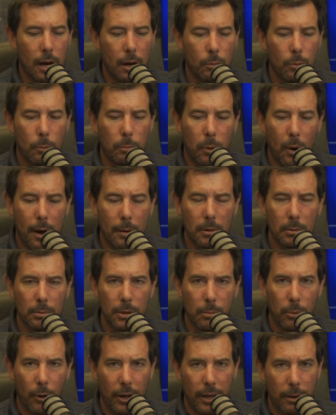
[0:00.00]
We'll
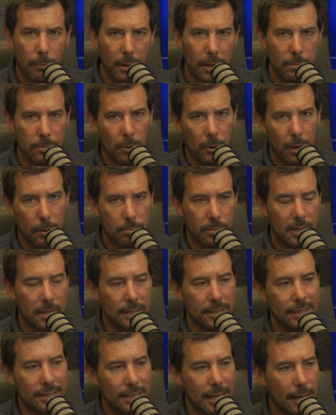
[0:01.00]
probably break people up into
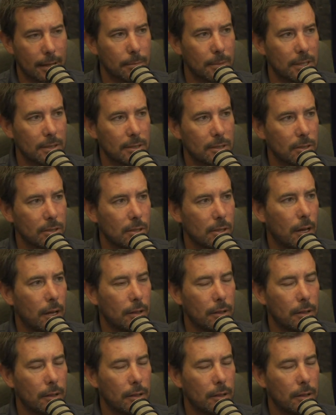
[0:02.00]
segments.